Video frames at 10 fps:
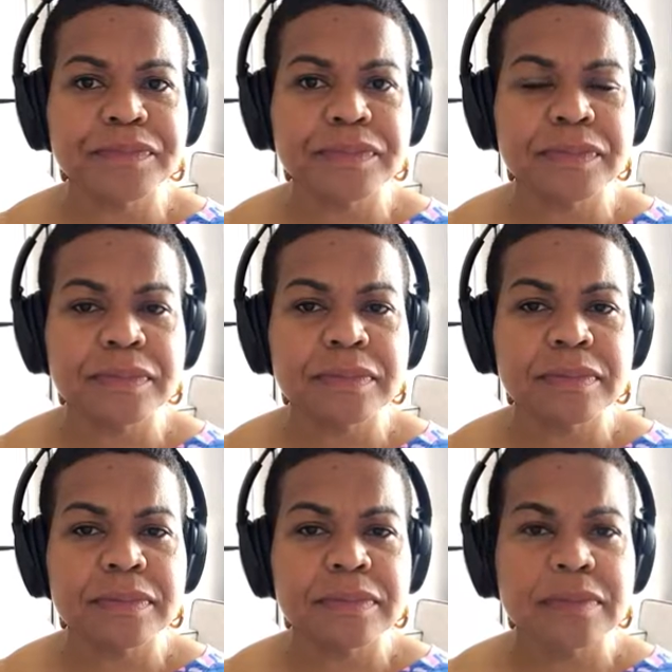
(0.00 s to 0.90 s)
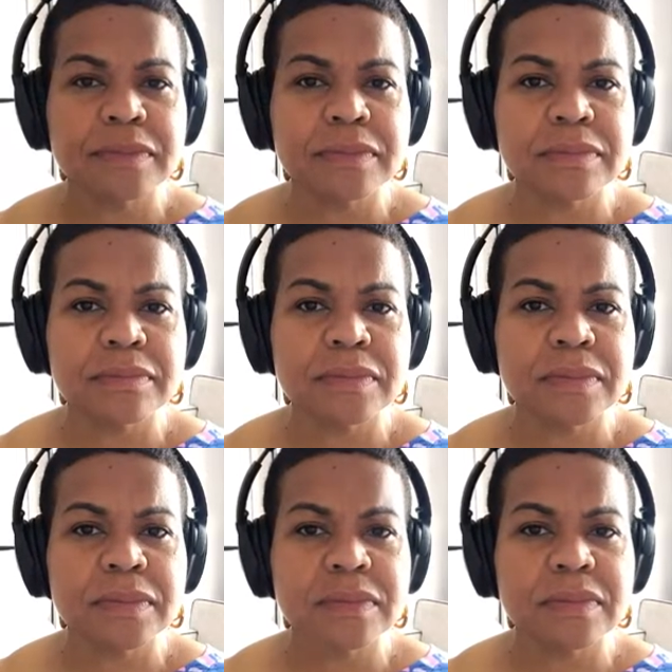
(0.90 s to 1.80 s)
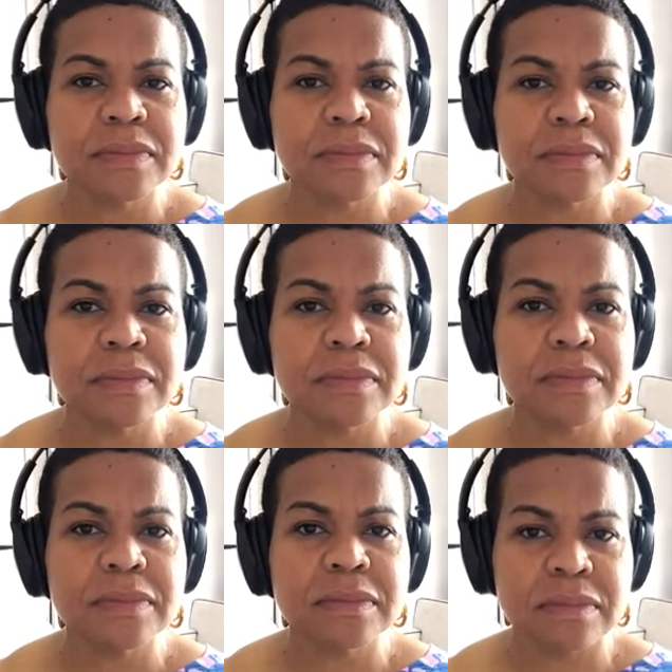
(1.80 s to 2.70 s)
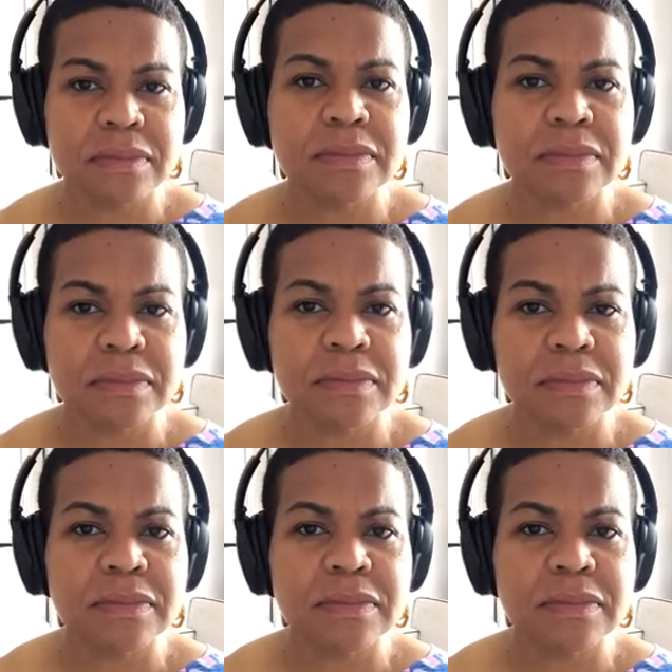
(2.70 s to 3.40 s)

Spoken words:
No words are spoken by the person on screen.